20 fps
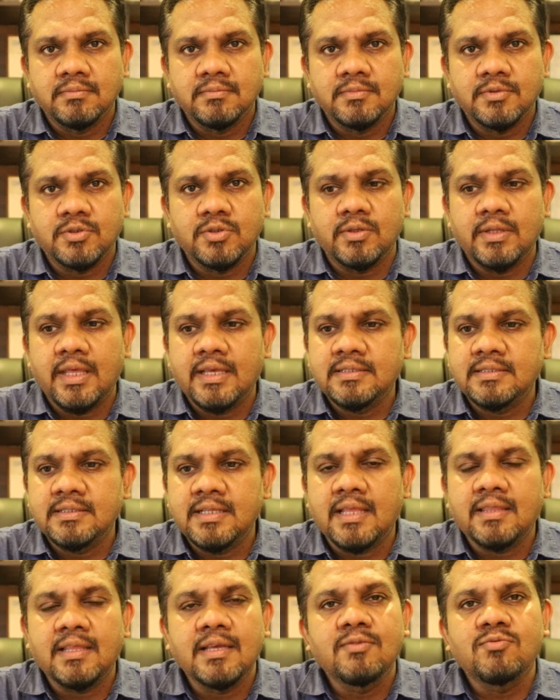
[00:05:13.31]
So there's
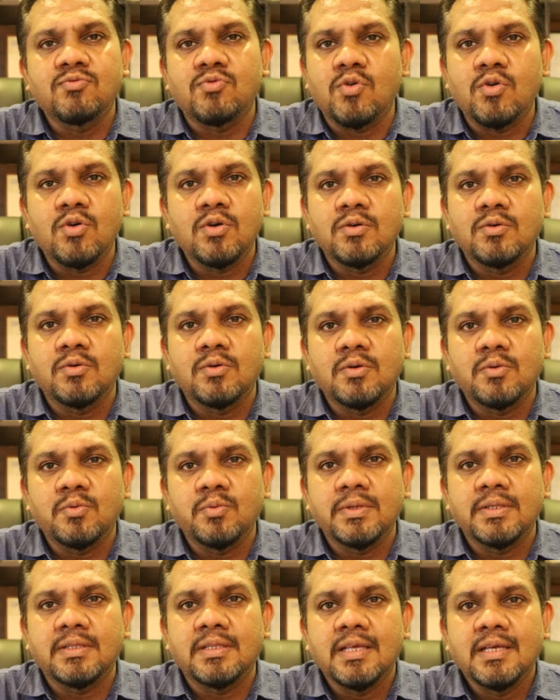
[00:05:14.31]
nothing wrong
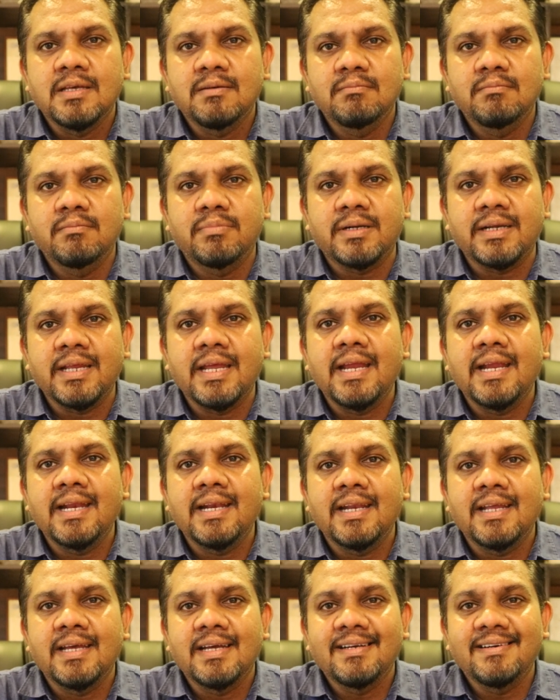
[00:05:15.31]
with
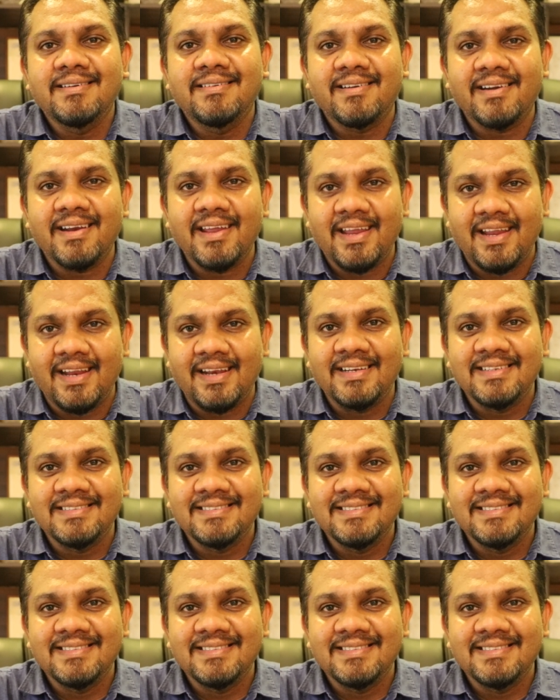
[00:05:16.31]
brain drain